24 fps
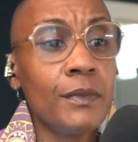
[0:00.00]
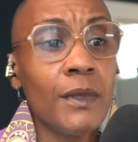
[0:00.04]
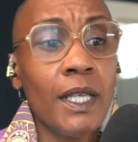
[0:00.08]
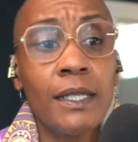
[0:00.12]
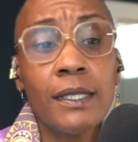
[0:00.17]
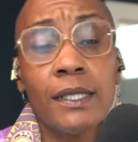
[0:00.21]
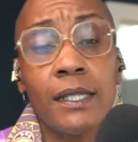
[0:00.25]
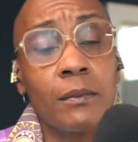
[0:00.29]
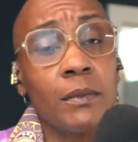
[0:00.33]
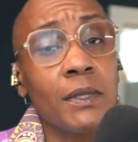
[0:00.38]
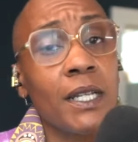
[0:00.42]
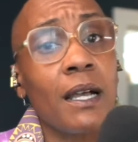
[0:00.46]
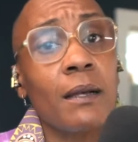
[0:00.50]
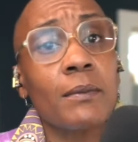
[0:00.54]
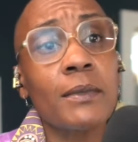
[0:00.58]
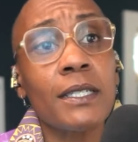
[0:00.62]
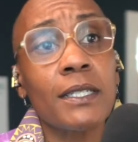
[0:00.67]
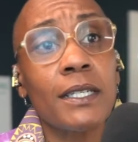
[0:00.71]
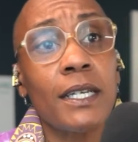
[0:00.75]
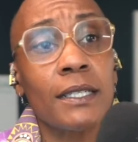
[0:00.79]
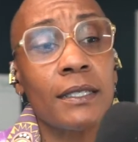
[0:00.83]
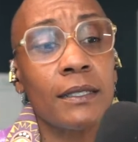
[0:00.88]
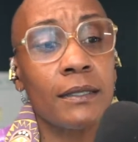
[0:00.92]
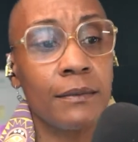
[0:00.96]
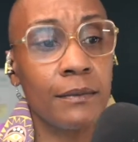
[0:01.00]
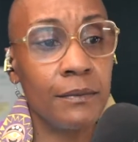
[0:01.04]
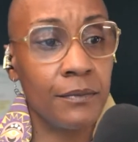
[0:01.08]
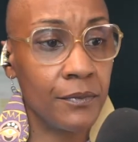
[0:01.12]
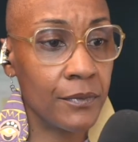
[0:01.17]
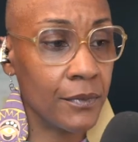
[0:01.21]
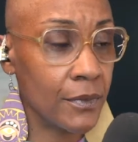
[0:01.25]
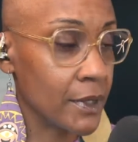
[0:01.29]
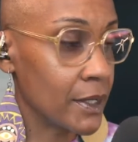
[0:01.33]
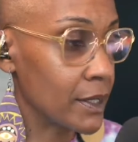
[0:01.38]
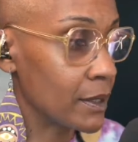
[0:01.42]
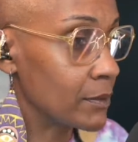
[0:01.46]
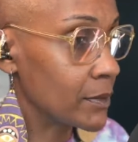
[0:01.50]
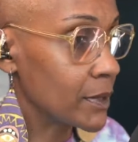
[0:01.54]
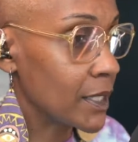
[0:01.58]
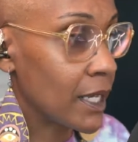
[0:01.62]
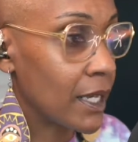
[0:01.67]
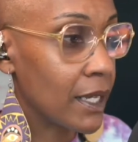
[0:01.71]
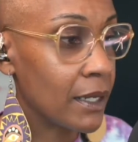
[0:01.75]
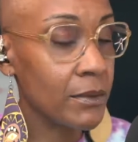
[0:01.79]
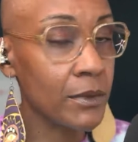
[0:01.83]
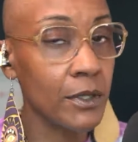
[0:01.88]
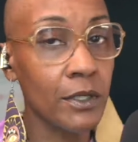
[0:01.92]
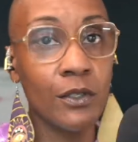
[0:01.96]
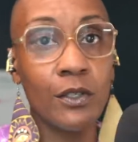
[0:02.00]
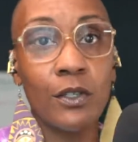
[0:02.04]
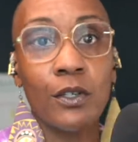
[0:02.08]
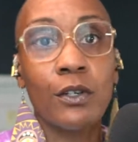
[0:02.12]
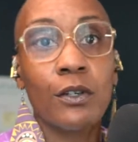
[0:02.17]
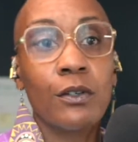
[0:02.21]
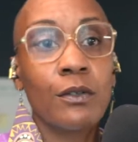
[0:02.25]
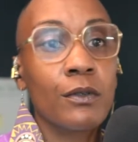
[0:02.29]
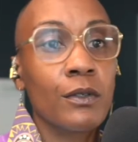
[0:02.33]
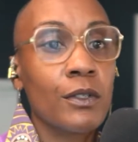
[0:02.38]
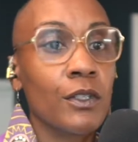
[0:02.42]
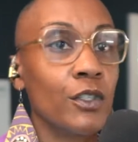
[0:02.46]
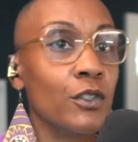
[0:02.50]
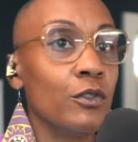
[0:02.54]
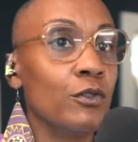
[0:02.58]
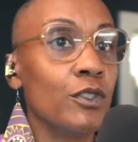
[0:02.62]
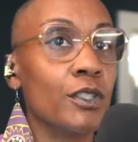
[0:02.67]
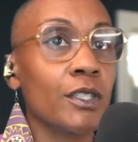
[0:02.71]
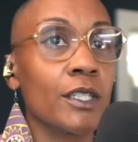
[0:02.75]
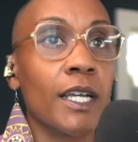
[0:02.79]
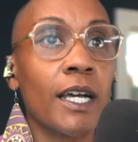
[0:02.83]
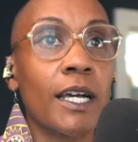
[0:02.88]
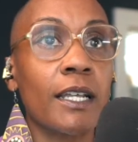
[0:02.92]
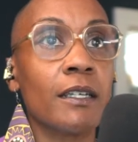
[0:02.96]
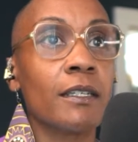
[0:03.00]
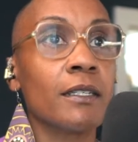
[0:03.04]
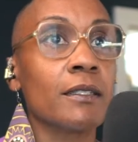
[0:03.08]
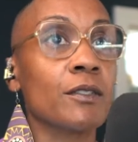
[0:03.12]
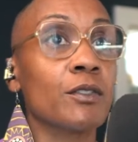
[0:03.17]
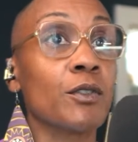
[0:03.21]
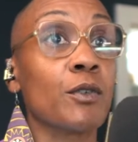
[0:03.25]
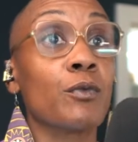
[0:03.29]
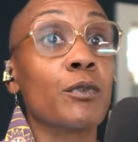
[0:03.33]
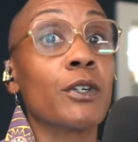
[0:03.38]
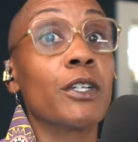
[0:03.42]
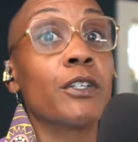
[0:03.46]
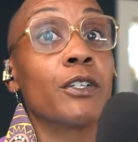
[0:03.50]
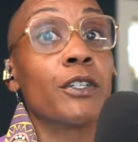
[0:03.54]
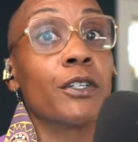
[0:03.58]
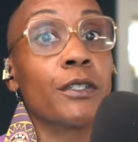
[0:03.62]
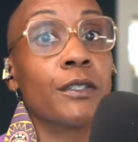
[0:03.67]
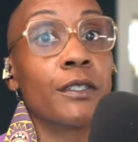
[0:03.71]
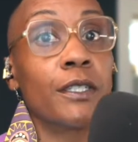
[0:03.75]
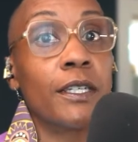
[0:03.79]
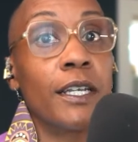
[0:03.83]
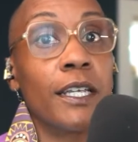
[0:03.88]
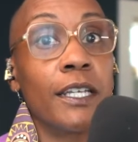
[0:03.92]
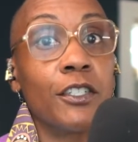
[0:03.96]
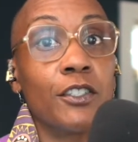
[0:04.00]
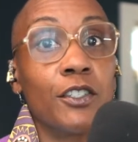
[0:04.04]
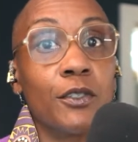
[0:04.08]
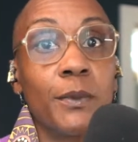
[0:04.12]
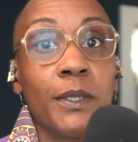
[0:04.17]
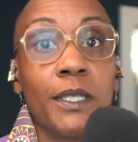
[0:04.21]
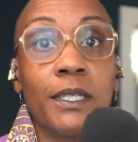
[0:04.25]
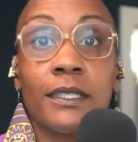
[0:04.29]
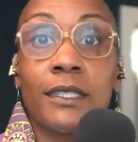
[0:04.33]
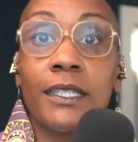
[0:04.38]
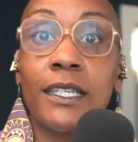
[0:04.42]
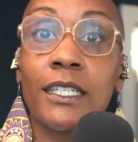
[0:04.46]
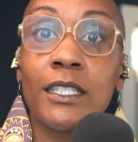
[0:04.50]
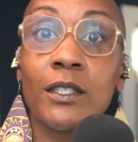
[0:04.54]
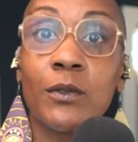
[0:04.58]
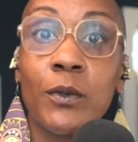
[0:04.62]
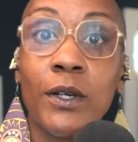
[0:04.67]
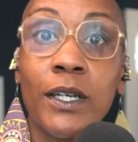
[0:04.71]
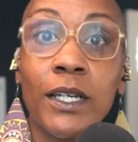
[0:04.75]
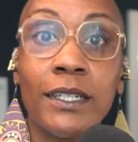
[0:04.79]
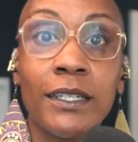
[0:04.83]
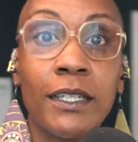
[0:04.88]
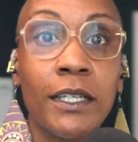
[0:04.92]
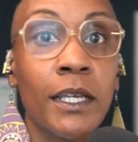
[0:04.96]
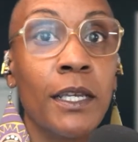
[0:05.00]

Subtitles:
Sometimes it doesn't. Sometimes, you just gotta surrender to nature, because guess what?